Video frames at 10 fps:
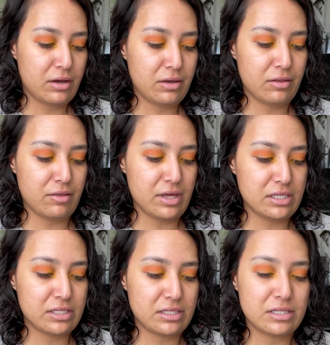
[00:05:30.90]

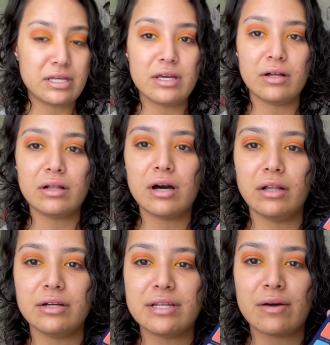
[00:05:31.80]
this teal
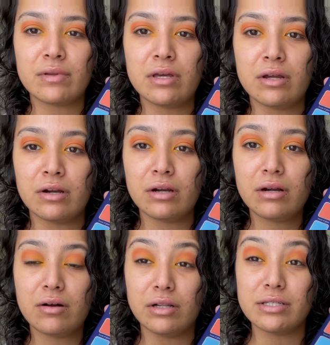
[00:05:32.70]
color down here
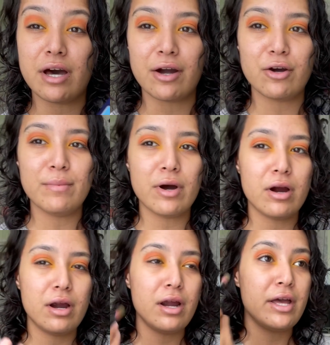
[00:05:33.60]
called Taco
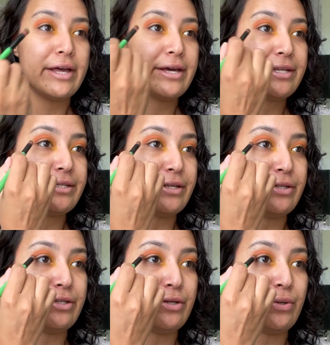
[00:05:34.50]
Bar
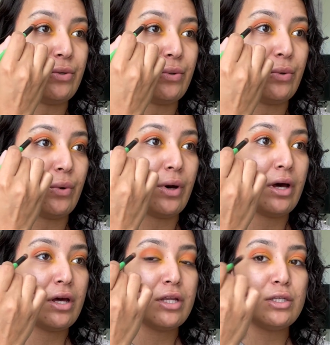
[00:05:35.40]
to
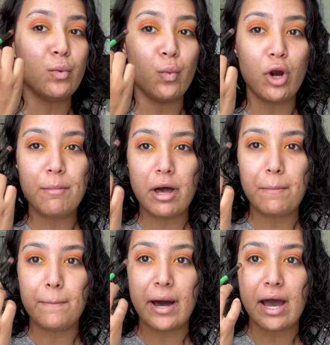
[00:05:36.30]
warm
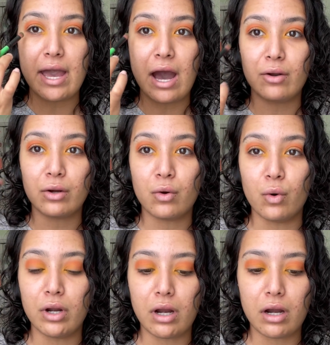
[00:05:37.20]
up my outer
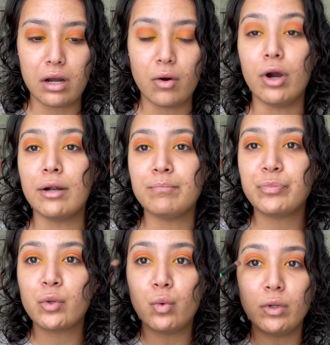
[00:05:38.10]
corner, or
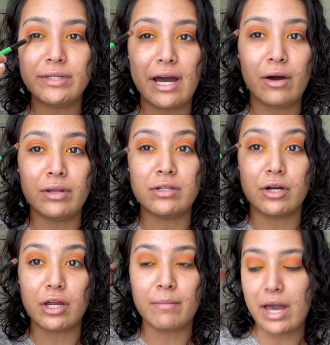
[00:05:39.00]
cool down and
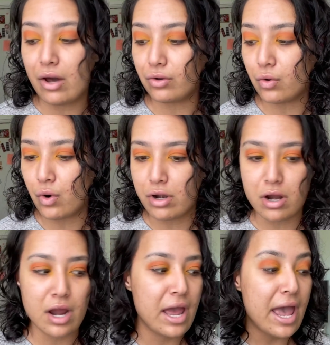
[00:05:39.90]
darken my outer
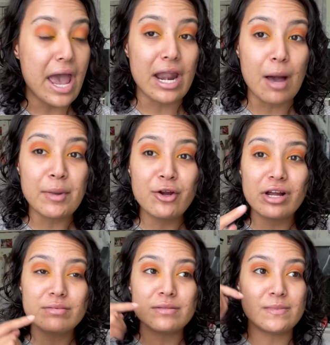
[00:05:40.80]
corner. And I'm gonna
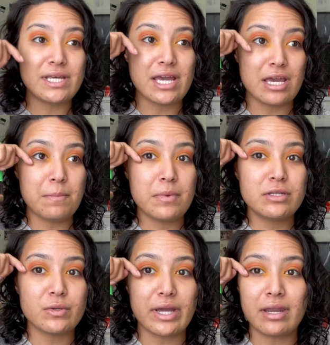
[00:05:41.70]
grab some tape
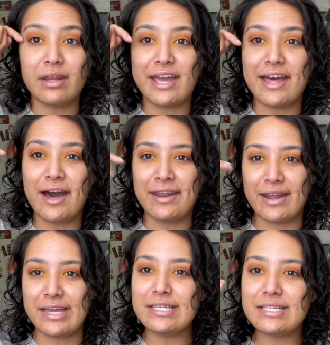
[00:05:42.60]
so I can get a
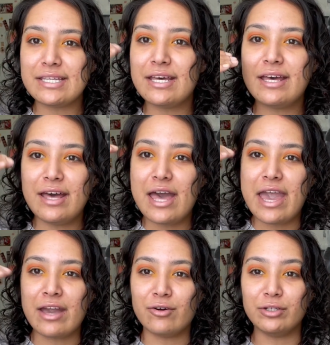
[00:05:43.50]
nice
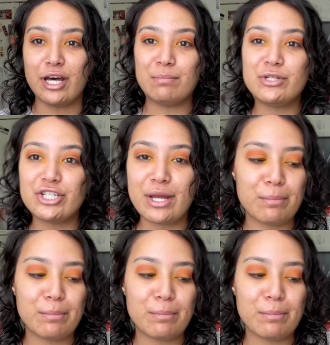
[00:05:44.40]
angled up shape.